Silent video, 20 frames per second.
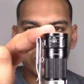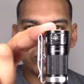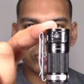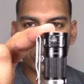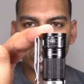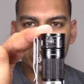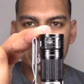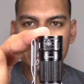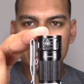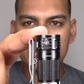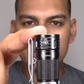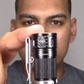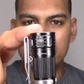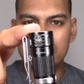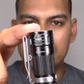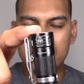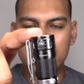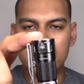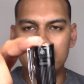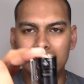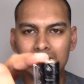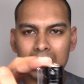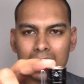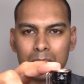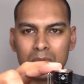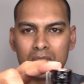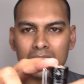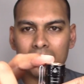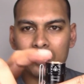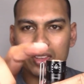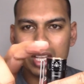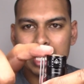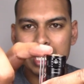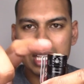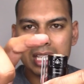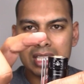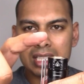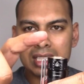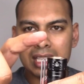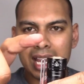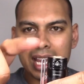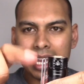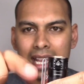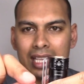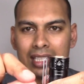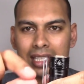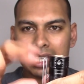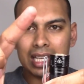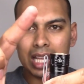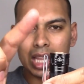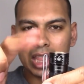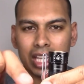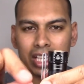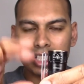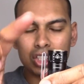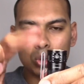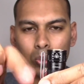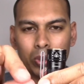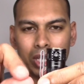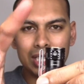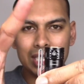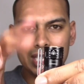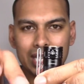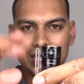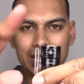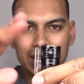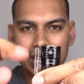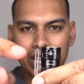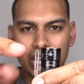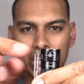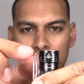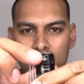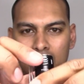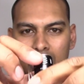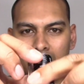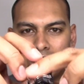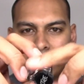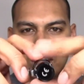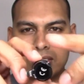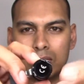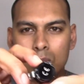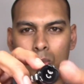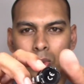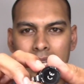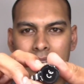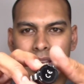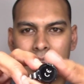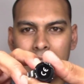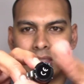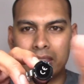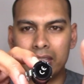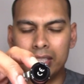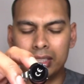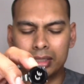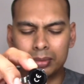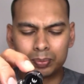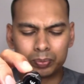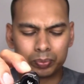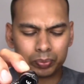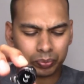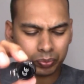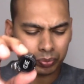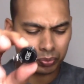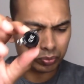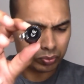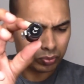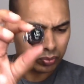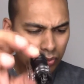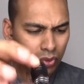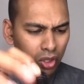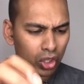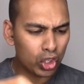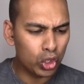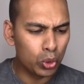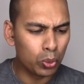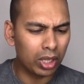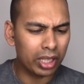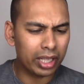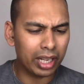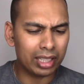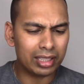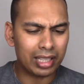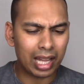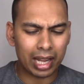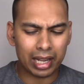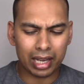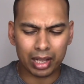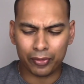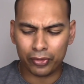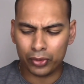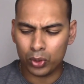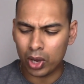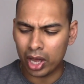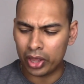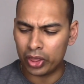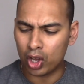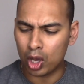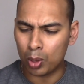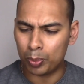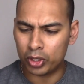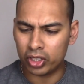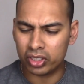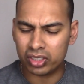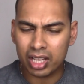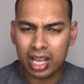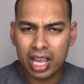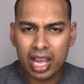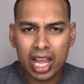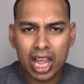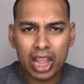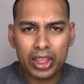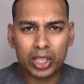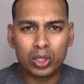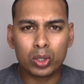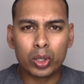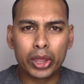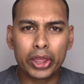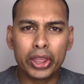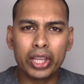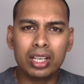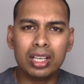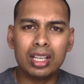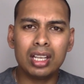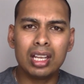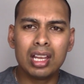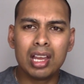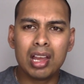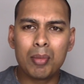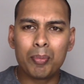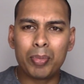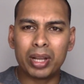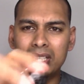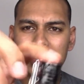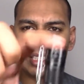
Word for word: for EDC in terms of size in a thiswardly direction. This way, I think you will get a few other options that are thinner, but